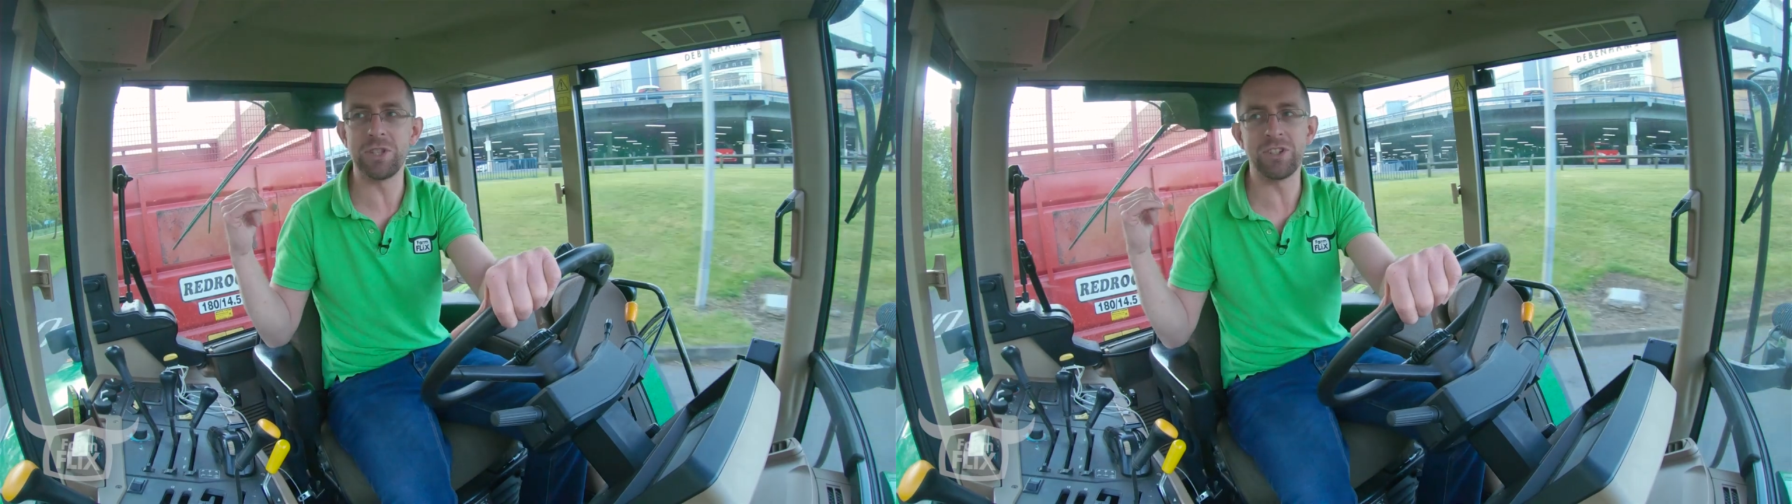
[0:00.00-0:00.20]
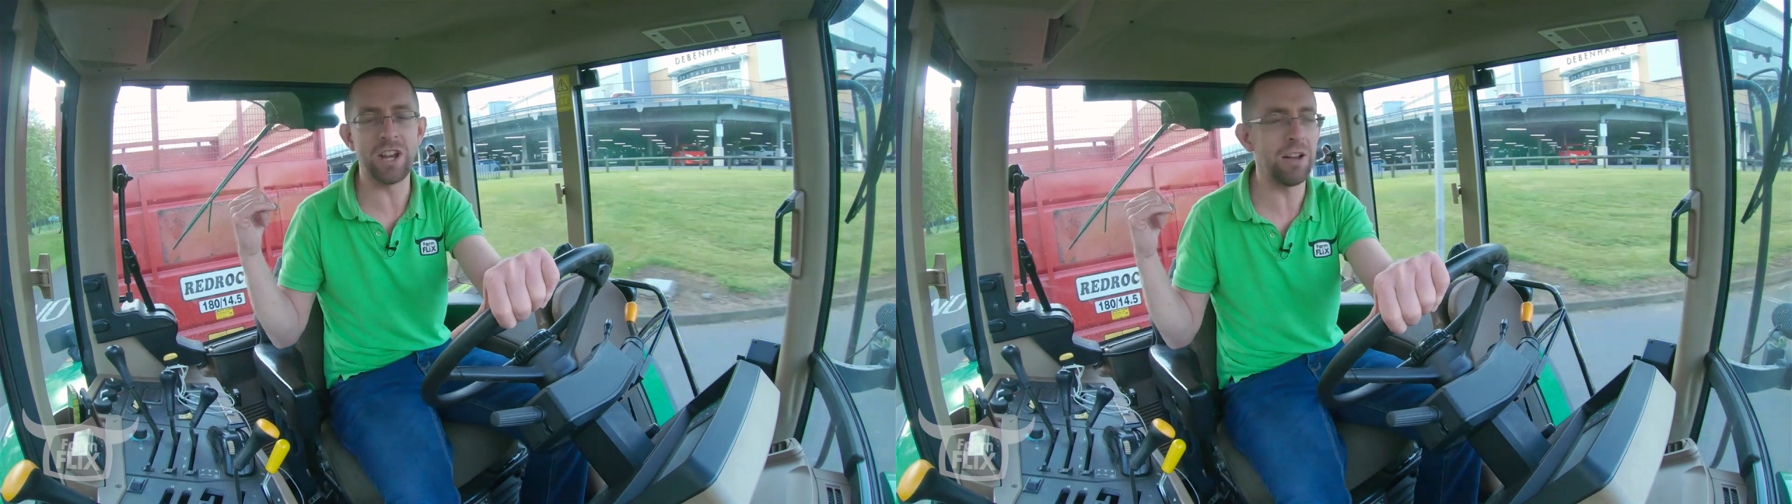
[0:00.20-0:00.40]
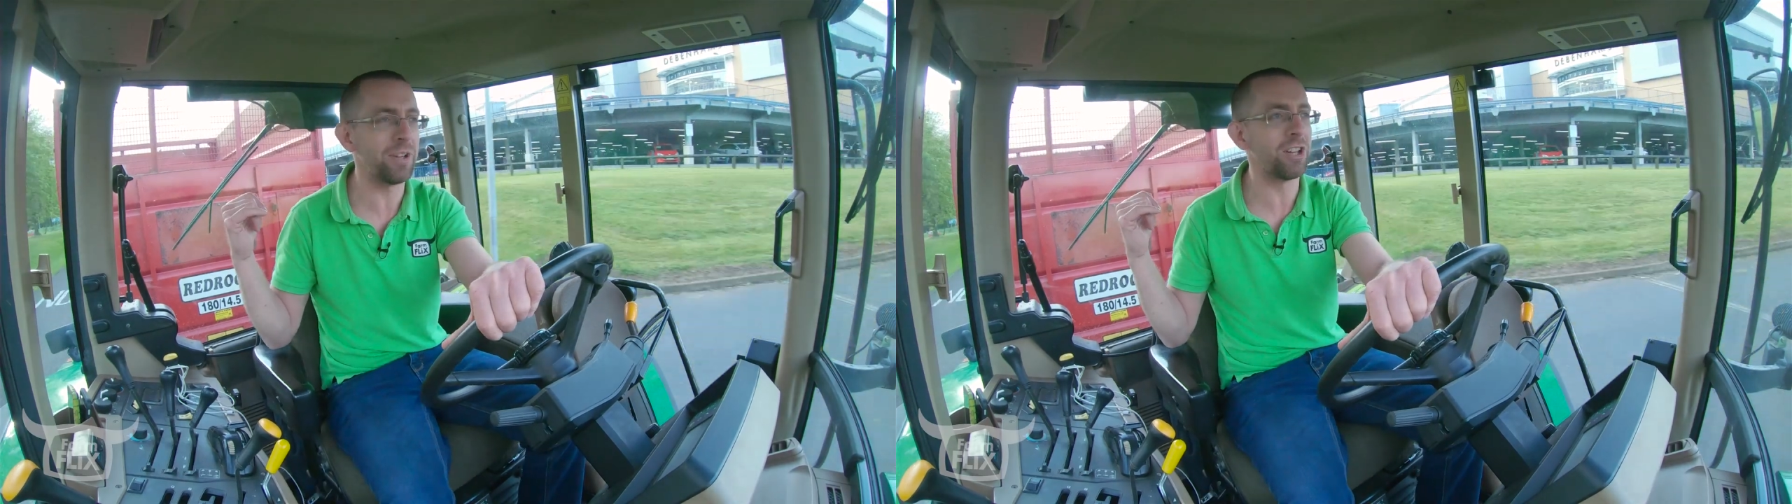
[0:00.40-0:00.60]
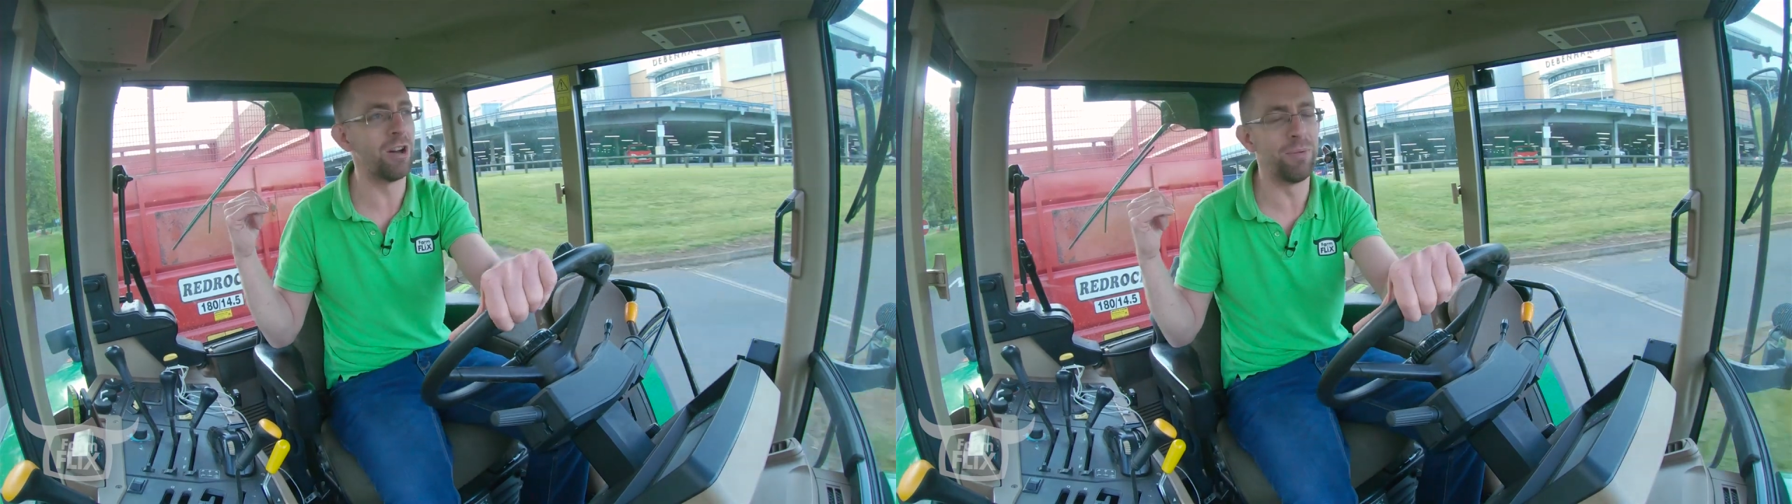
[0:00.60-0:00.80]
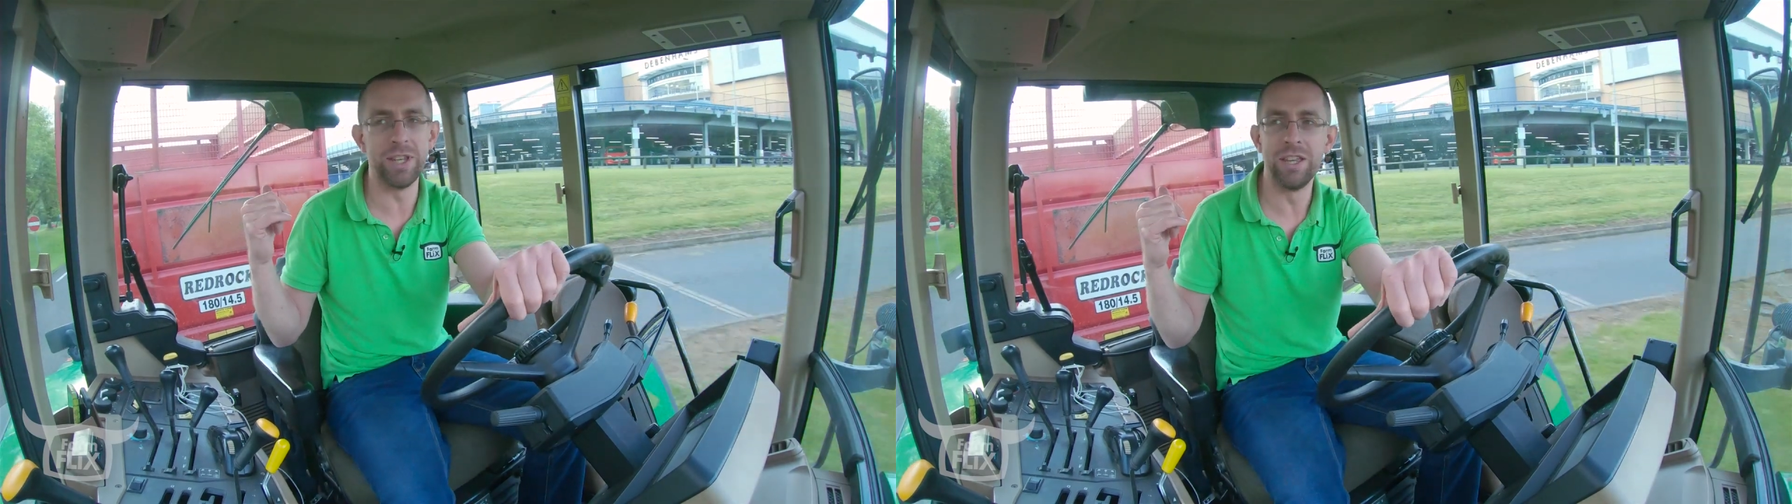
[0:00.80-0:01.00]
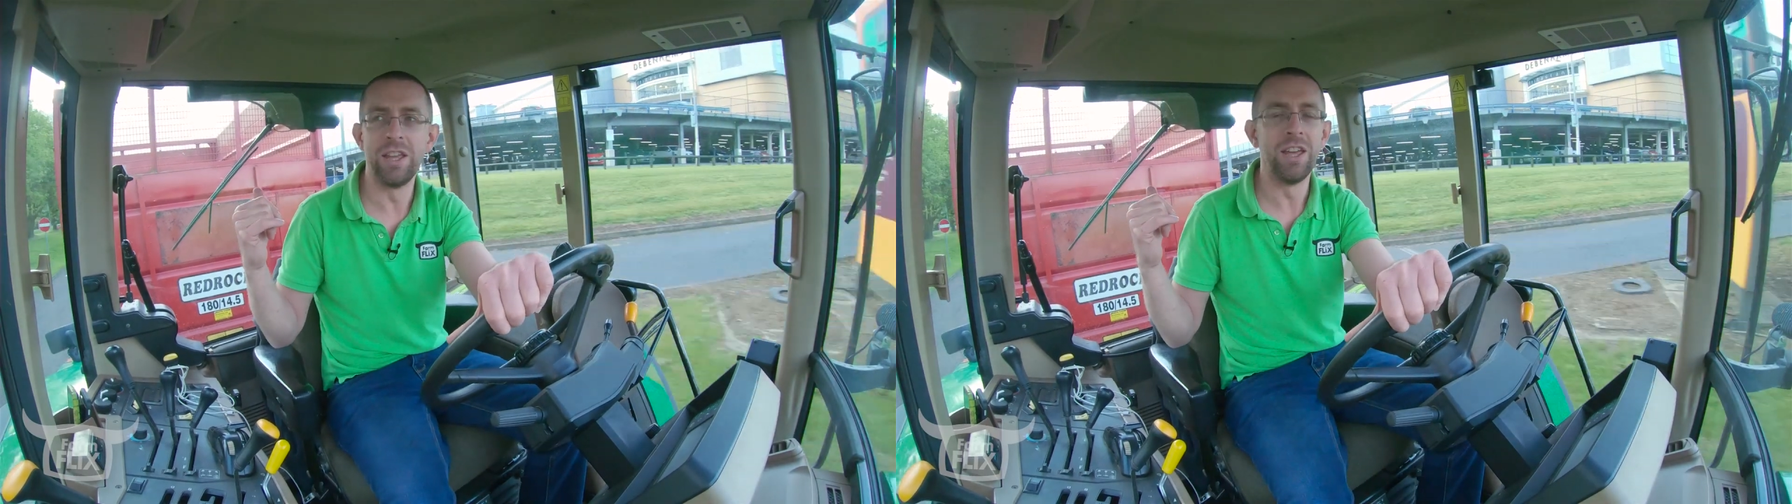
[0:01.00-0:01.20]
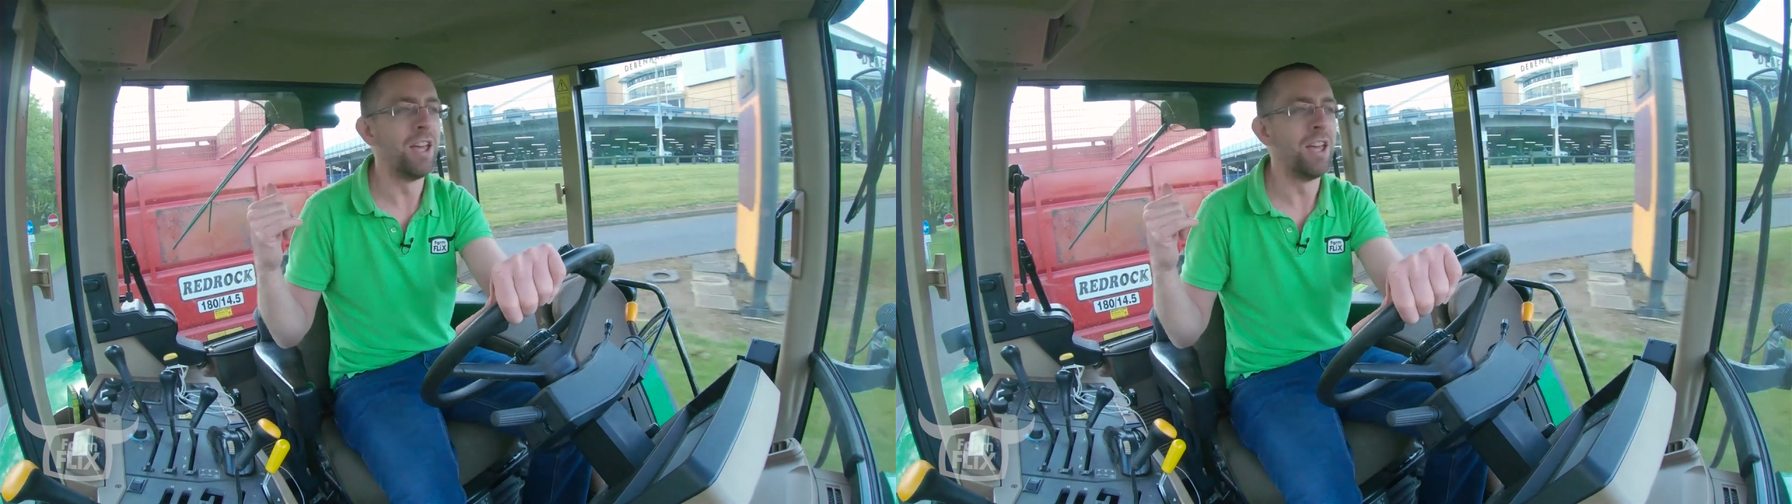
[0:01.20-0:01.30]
about the traffic coming,